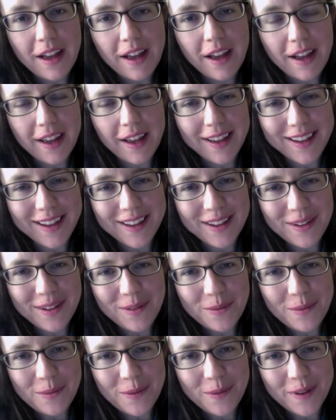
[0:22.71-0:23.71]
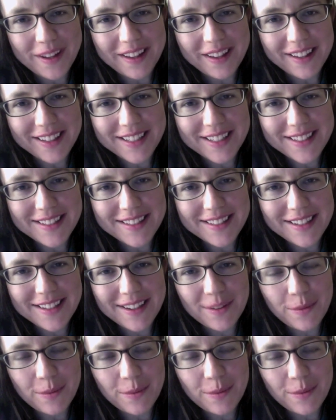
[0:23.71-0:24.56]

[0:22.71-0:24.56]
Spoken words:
I was